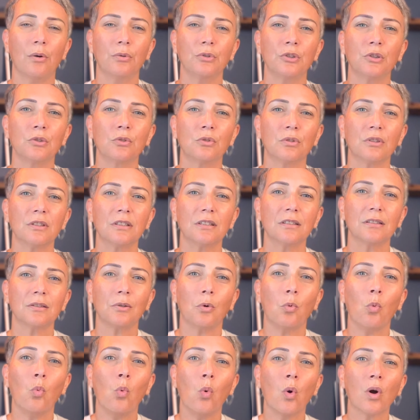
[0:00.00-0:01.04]
you're gonna
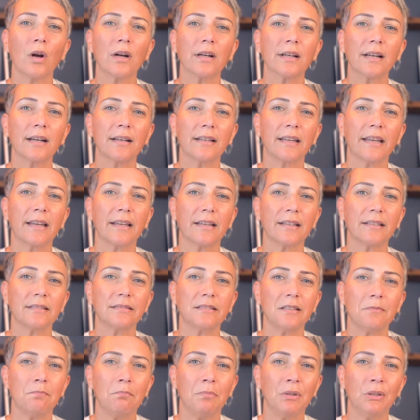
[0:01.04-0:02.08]
work again
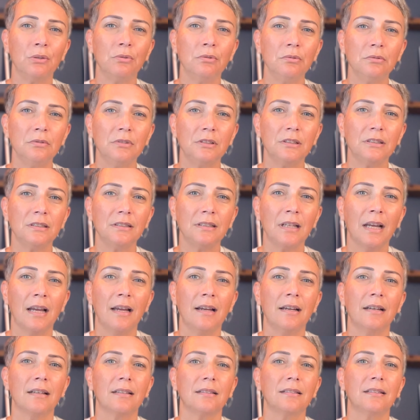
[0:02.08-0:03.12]
in building
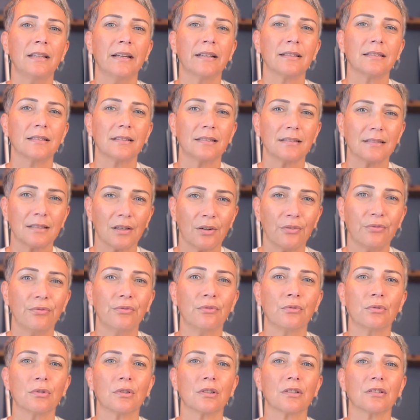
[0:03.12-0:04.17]
that
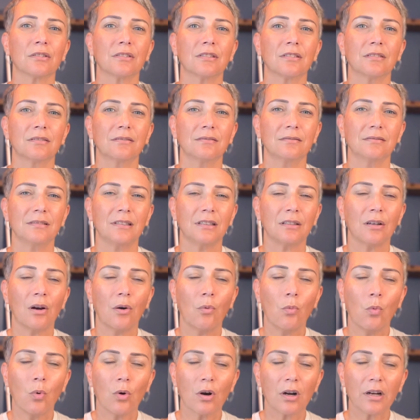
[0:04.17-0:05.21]
self-worth
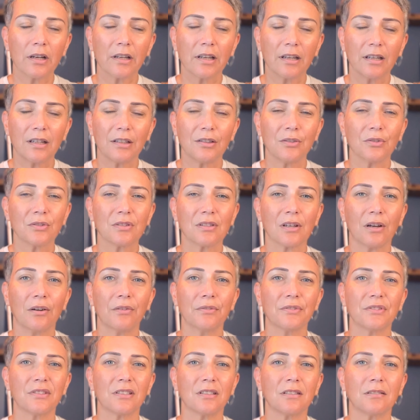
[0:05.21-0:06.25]
working in your
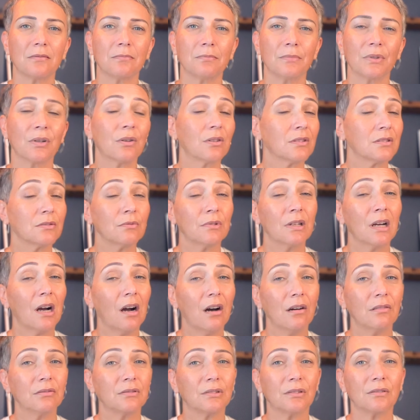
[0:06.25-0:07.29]
self-esteem, because we
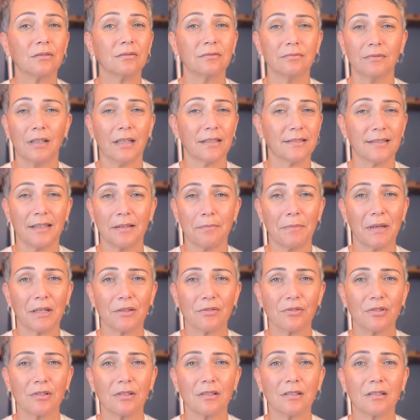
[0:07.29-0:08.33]
all know, as I
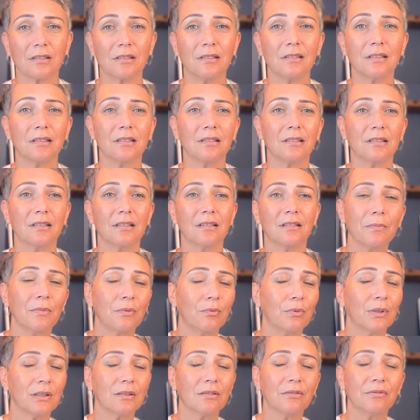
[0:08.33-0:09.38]
mentioned earlier,
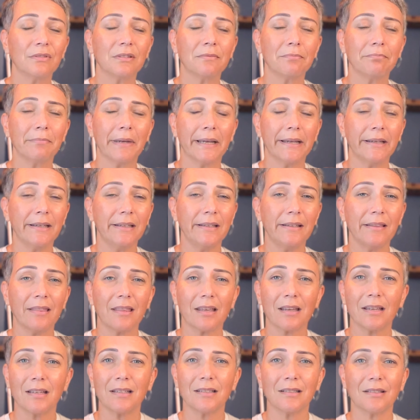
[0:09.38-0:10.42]
one of the main
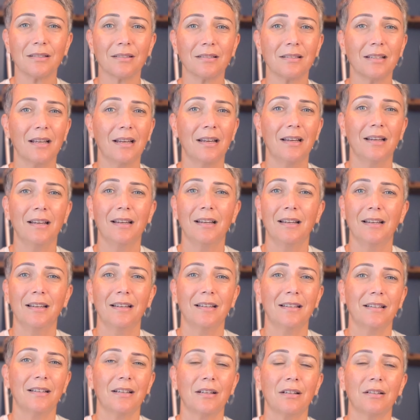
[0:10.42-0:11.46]
things in
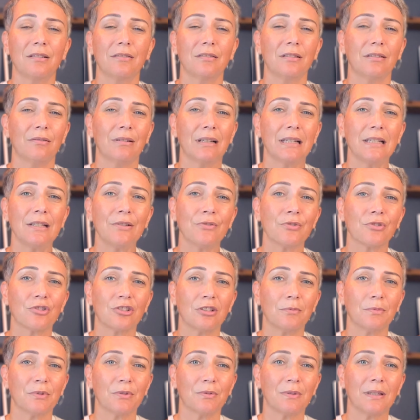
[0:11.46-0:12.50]

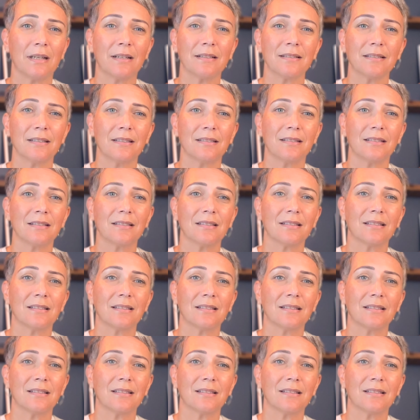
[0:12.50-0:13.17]
relationships with narcissists is